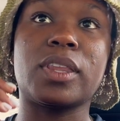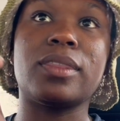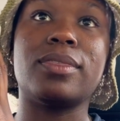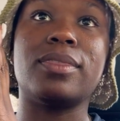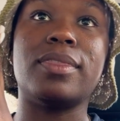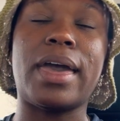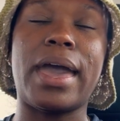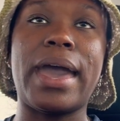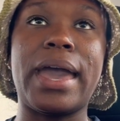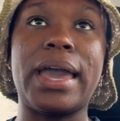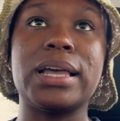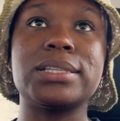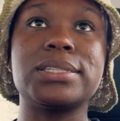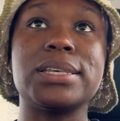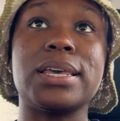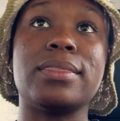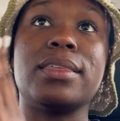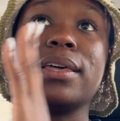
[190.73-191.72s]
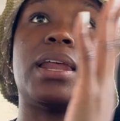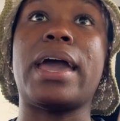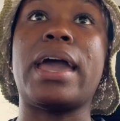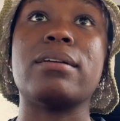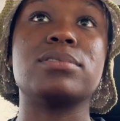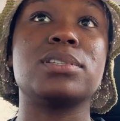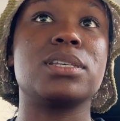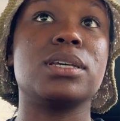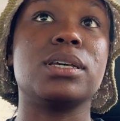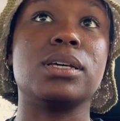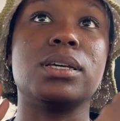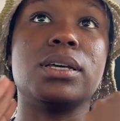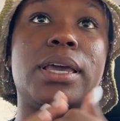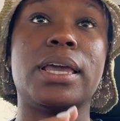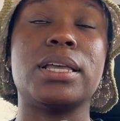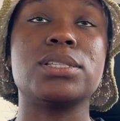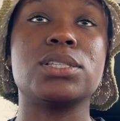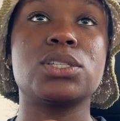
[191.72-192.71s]
that and then i have to
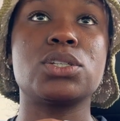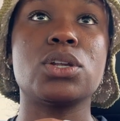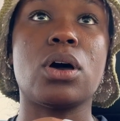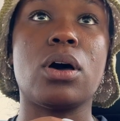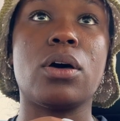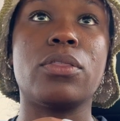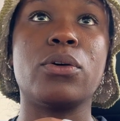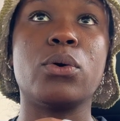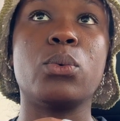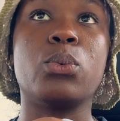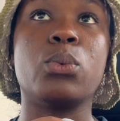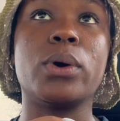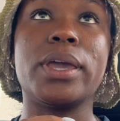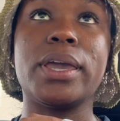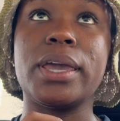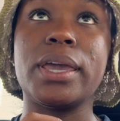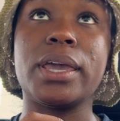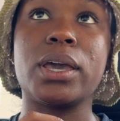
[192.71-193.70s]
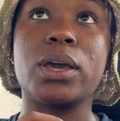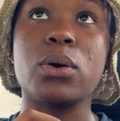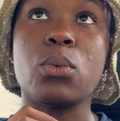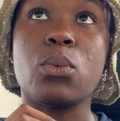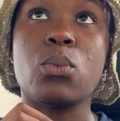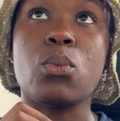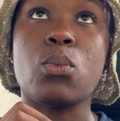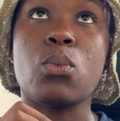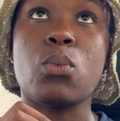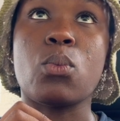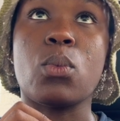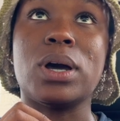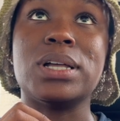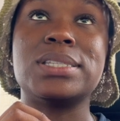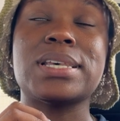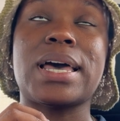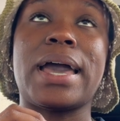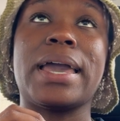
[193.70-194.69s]
install the wig
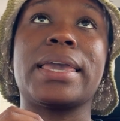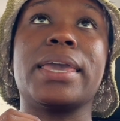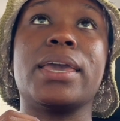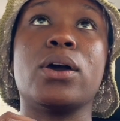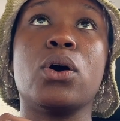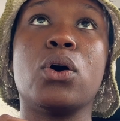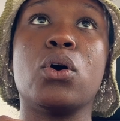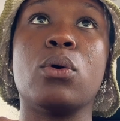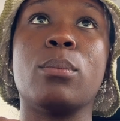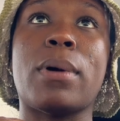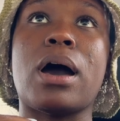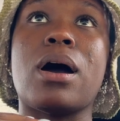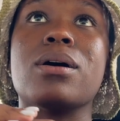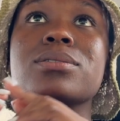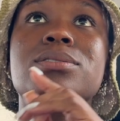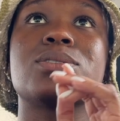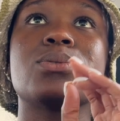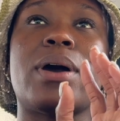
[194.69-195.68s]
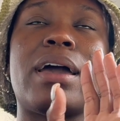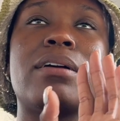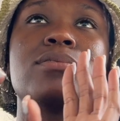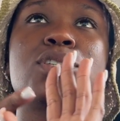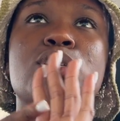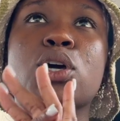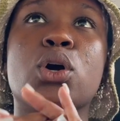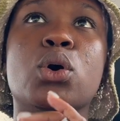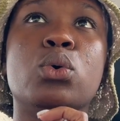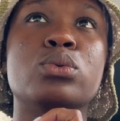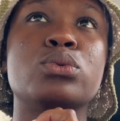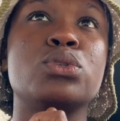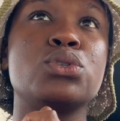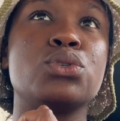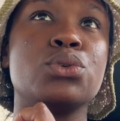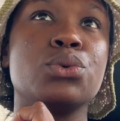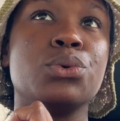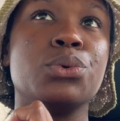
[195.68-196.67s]
once I get home. I also have to go
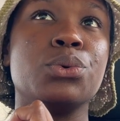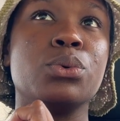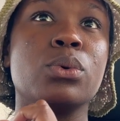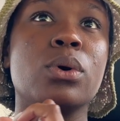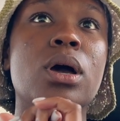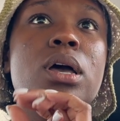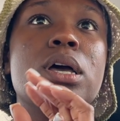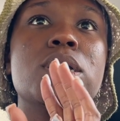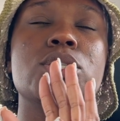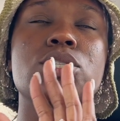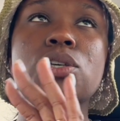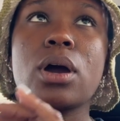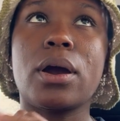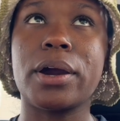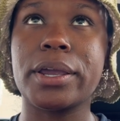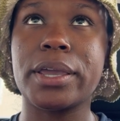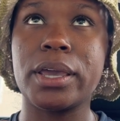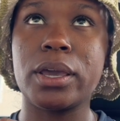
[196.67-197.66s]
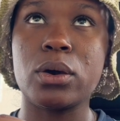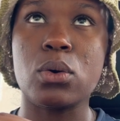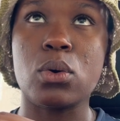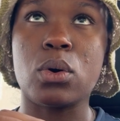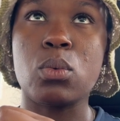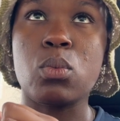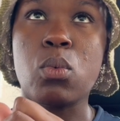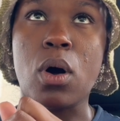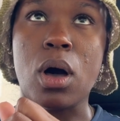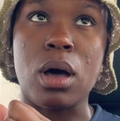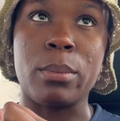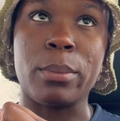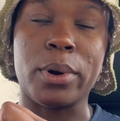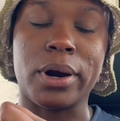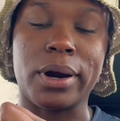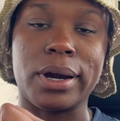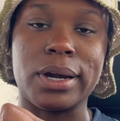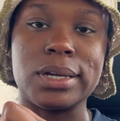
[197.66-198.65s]
to Target or
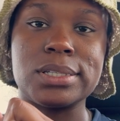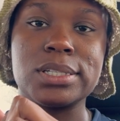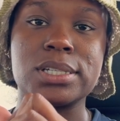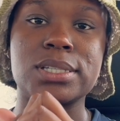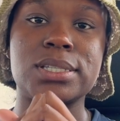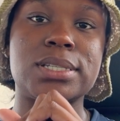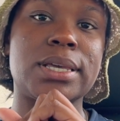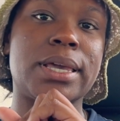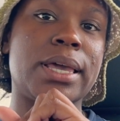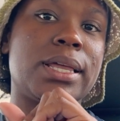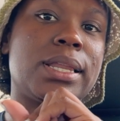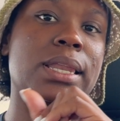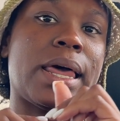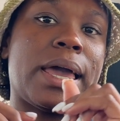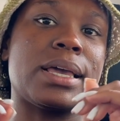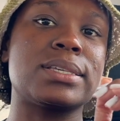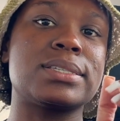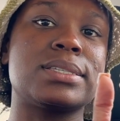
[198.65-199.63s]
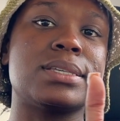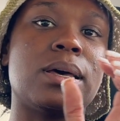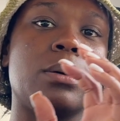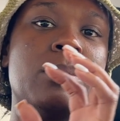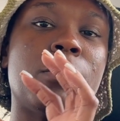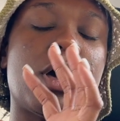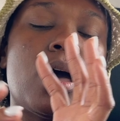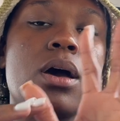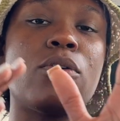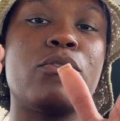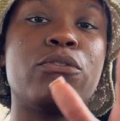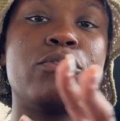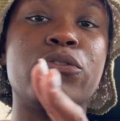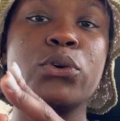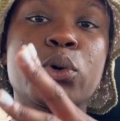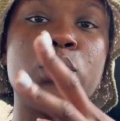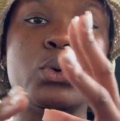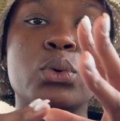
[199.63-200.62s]
Walmart just to get like some
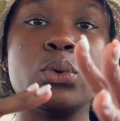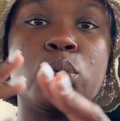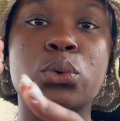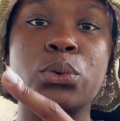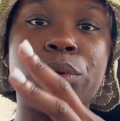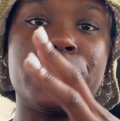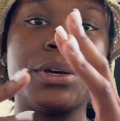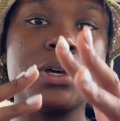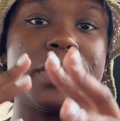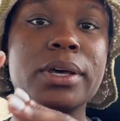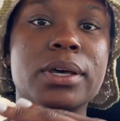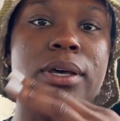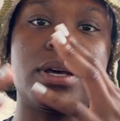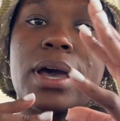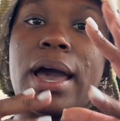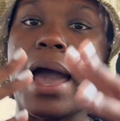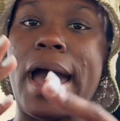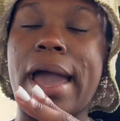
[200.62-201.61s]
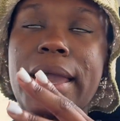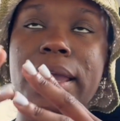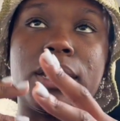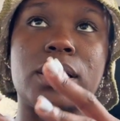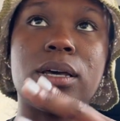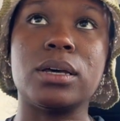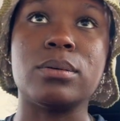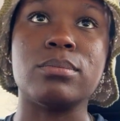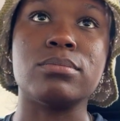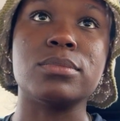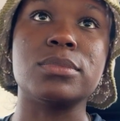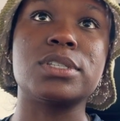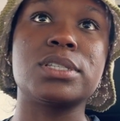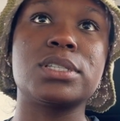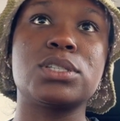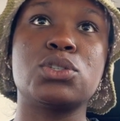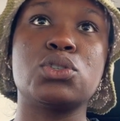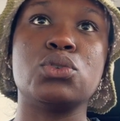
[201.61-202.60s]
food
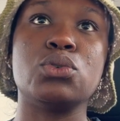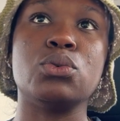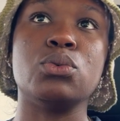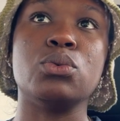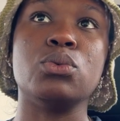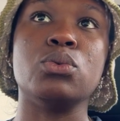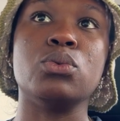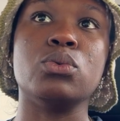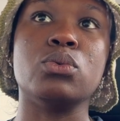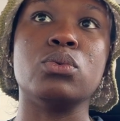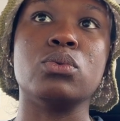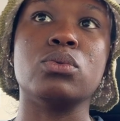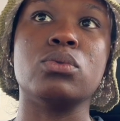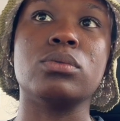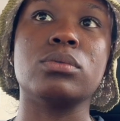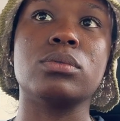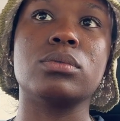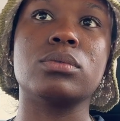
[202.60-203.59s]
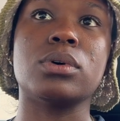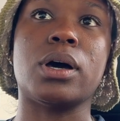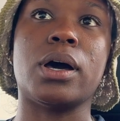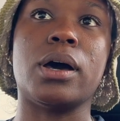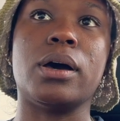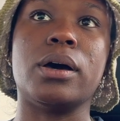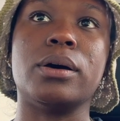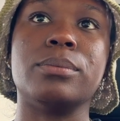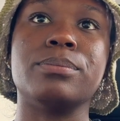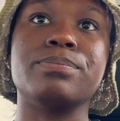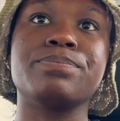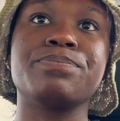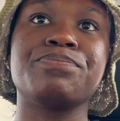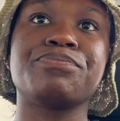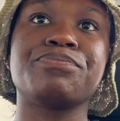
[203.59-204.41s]
items to um,